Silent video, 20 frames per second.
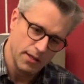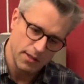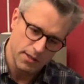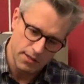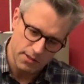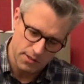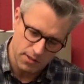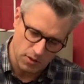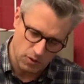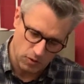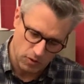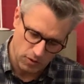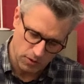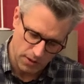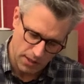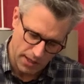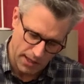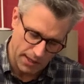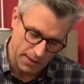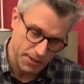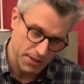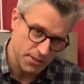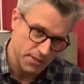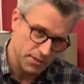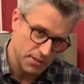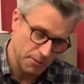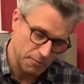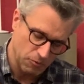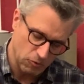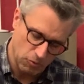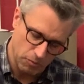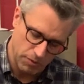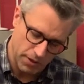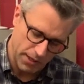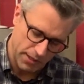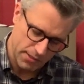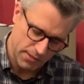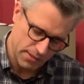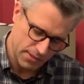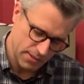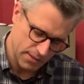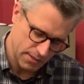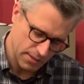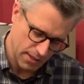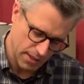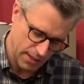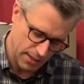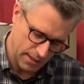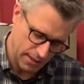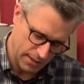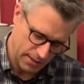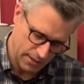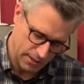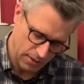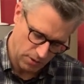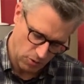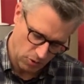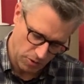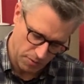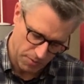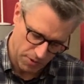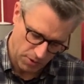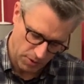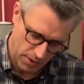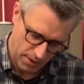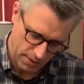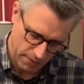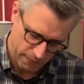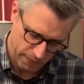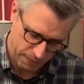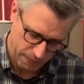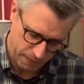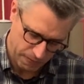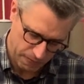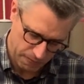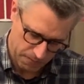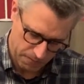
So this is a Bluebricks locomotive